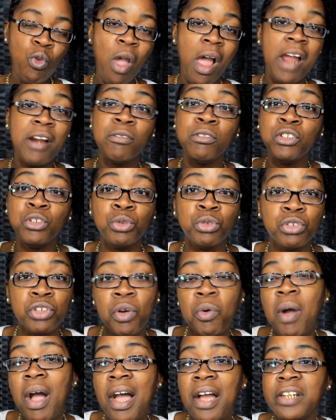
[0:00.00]
I don't use
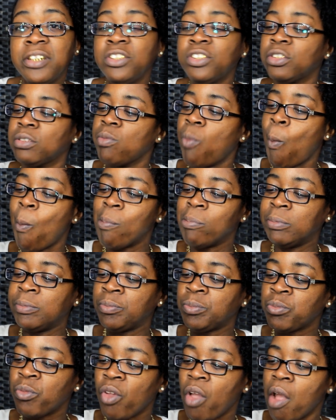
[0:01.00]
no ice,
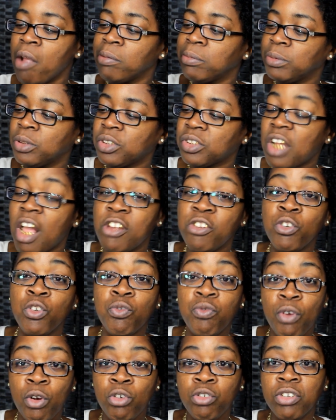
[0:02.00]
because I
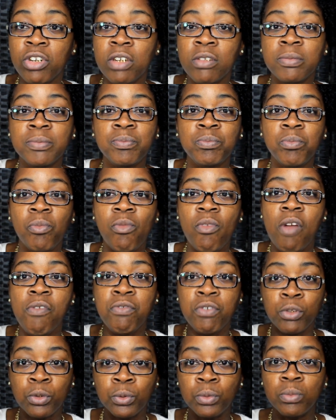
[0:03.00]
use frozen
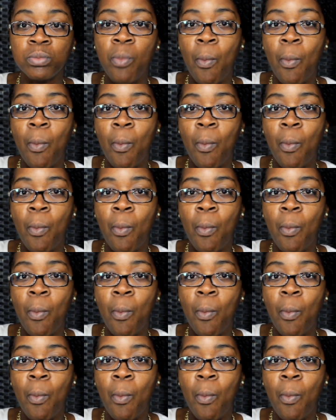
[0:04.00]
fruit.